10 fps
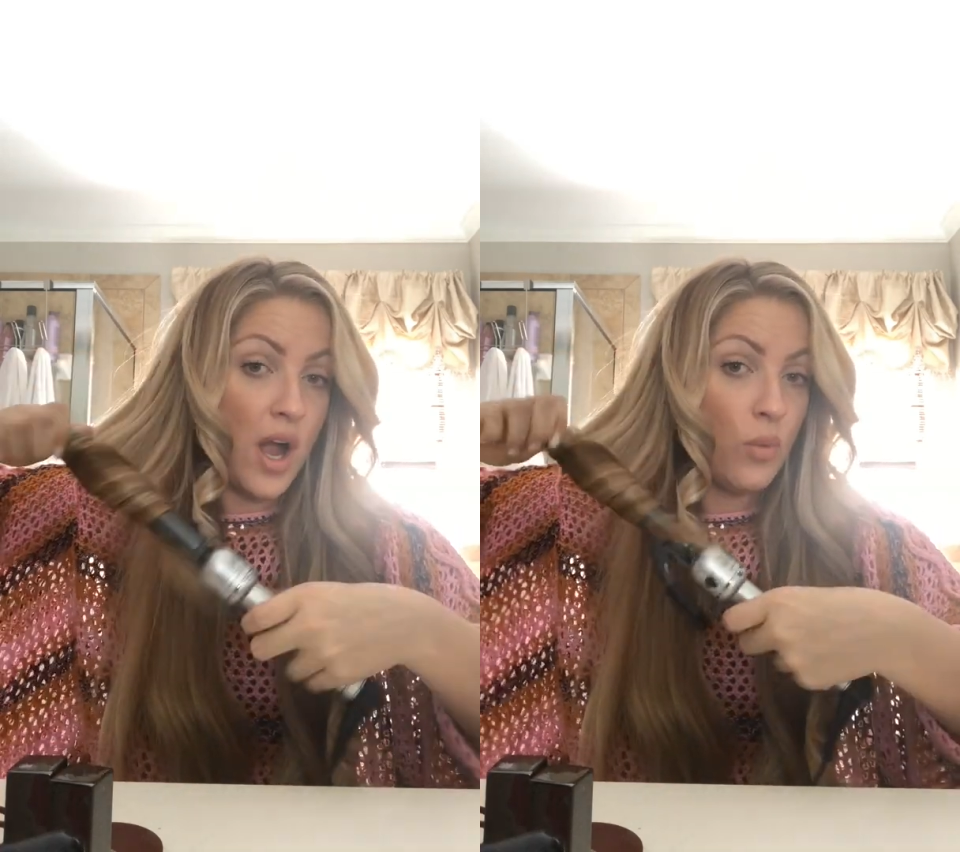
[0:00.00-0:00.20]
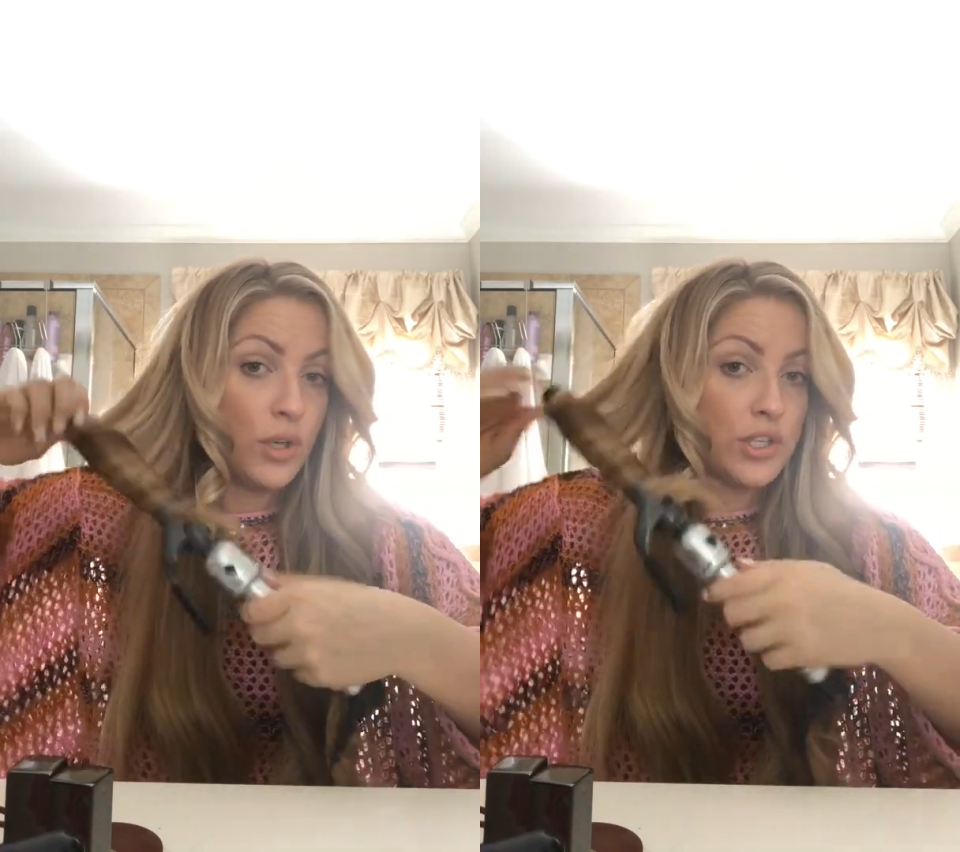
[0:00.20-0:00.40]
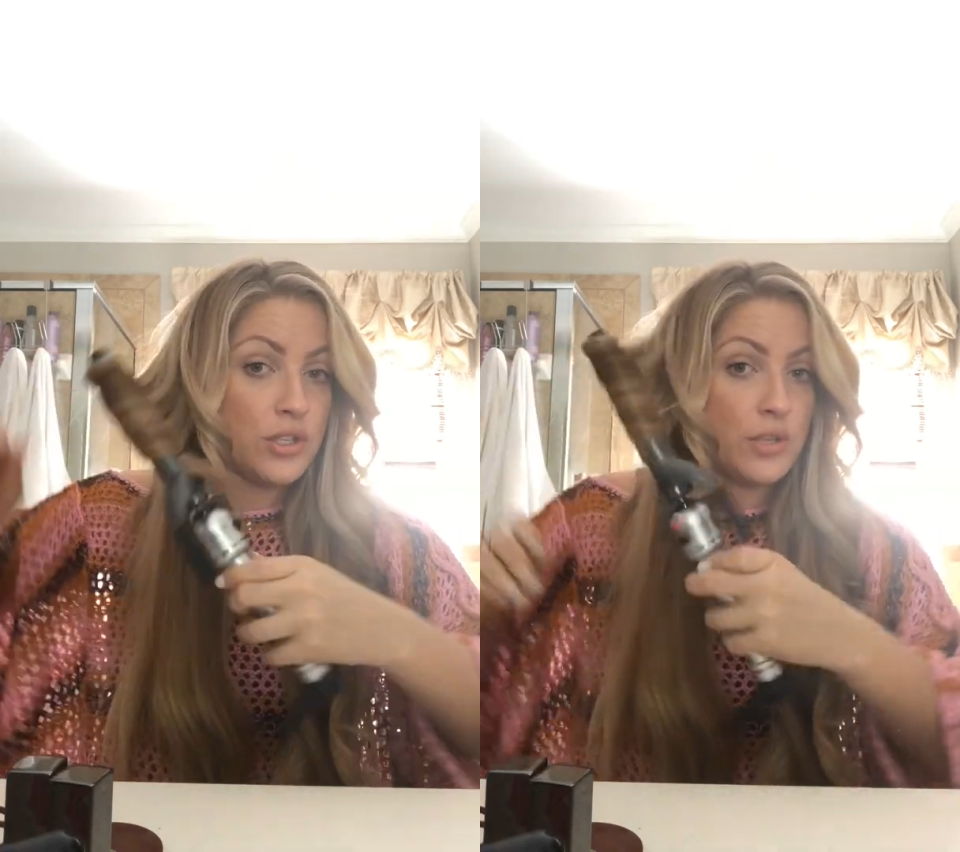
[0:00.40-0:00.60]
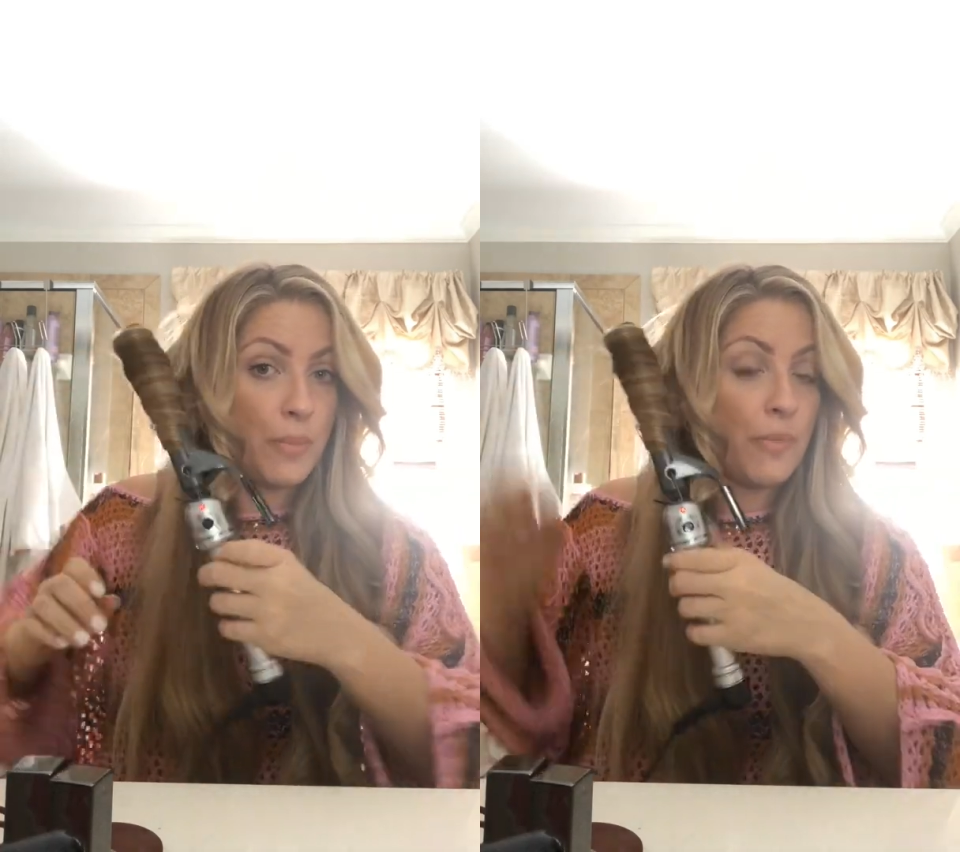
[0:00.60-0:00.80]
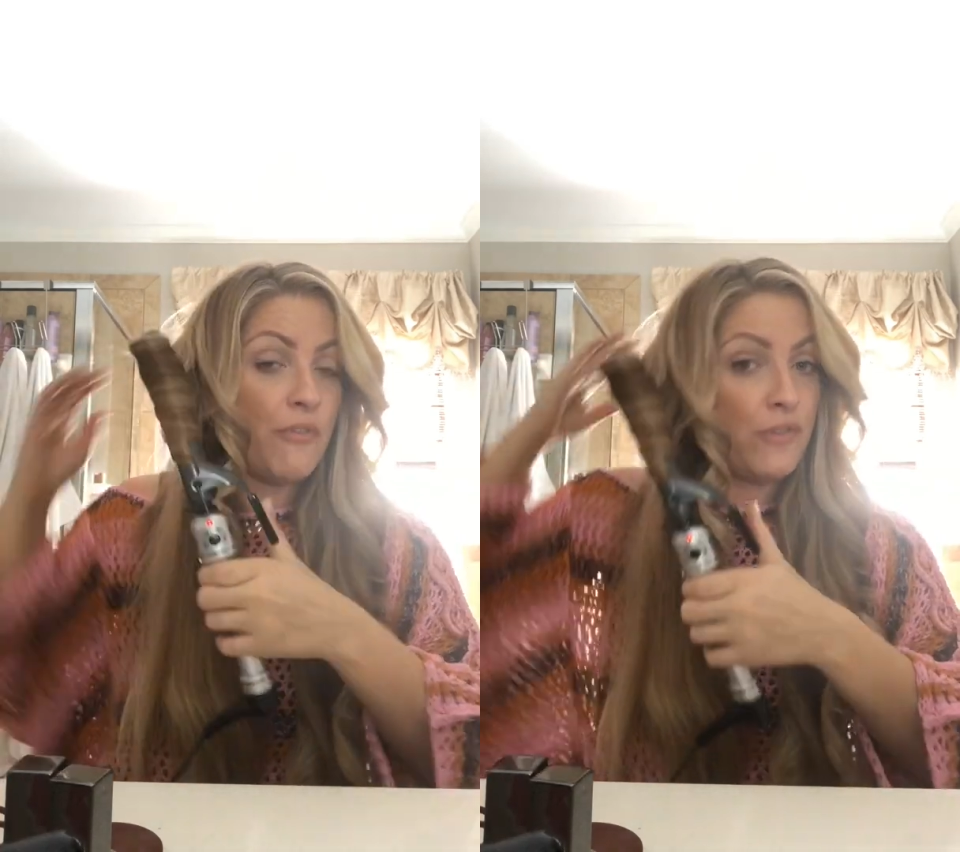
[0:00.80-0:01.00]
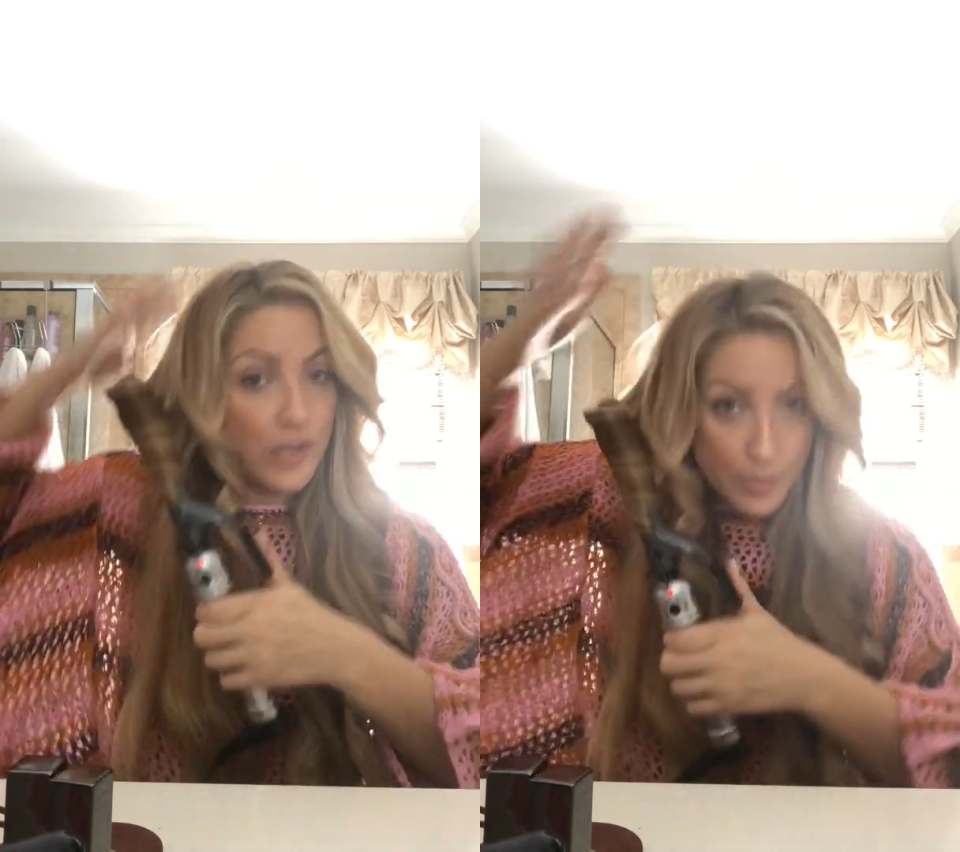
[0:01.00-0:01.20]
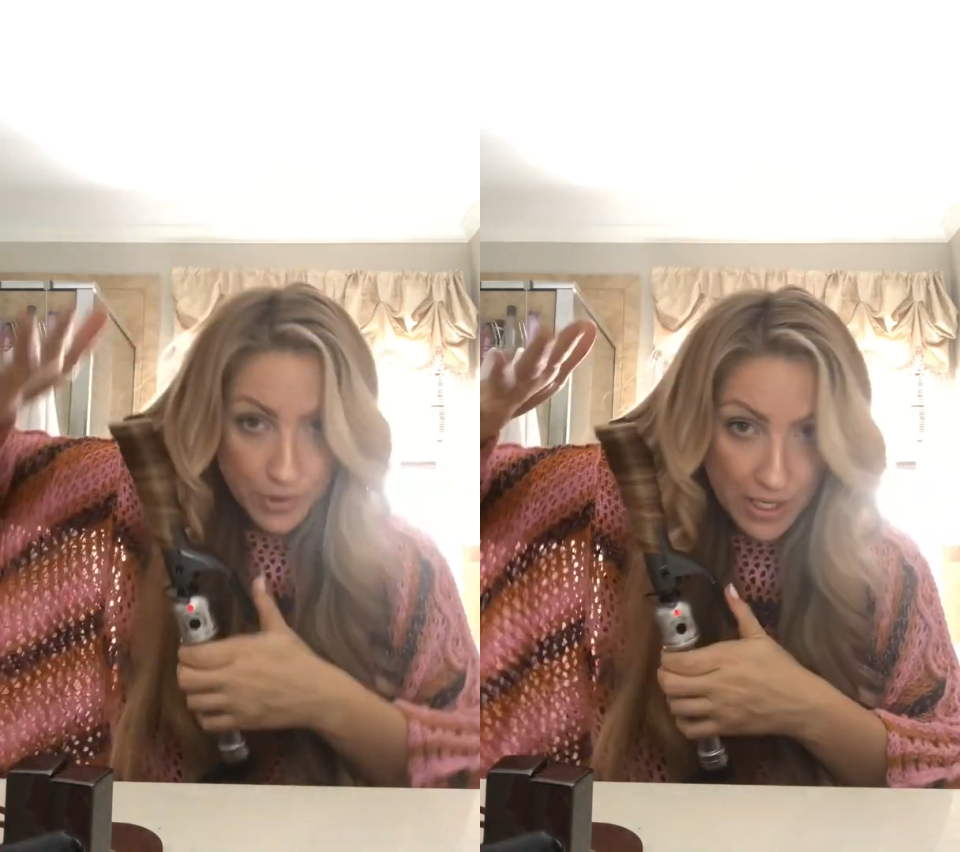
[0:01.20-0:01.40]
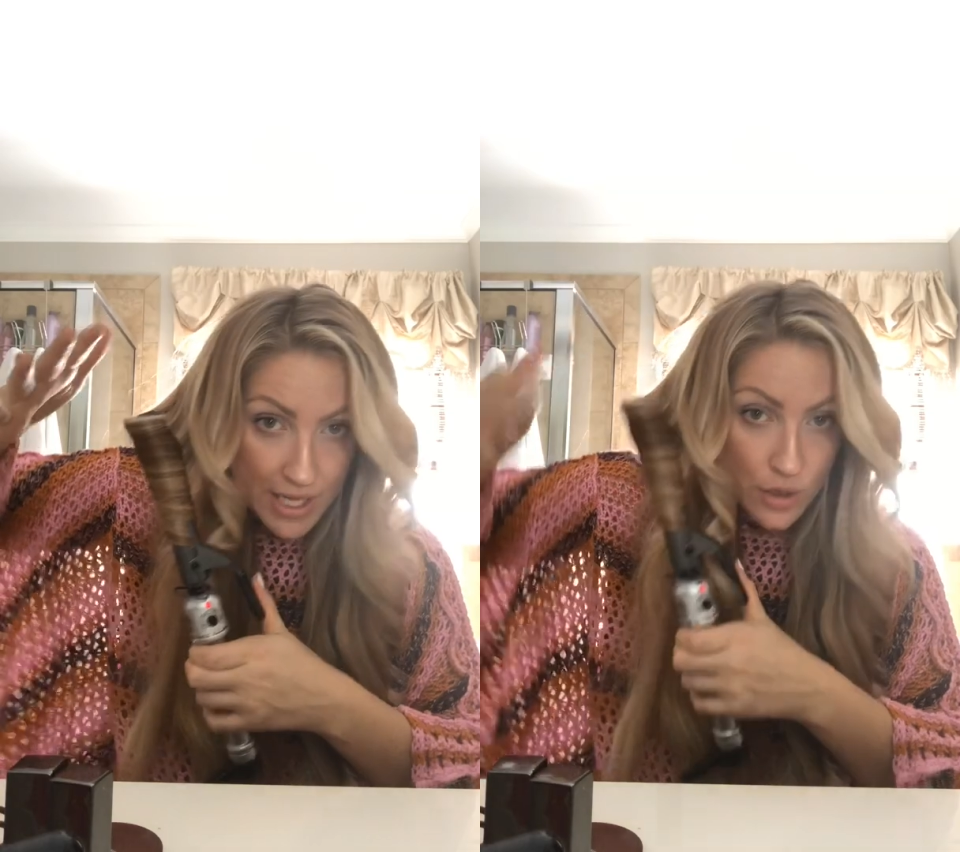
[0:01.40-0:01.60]
I want you to flip
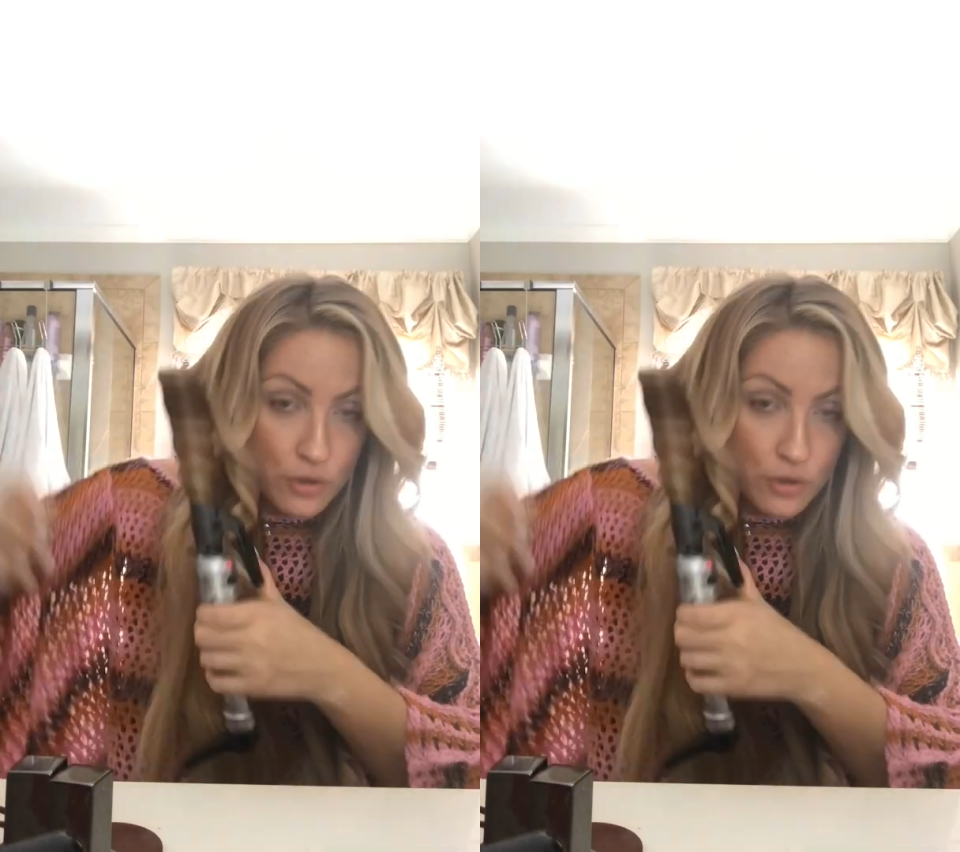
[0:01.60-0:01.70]
your head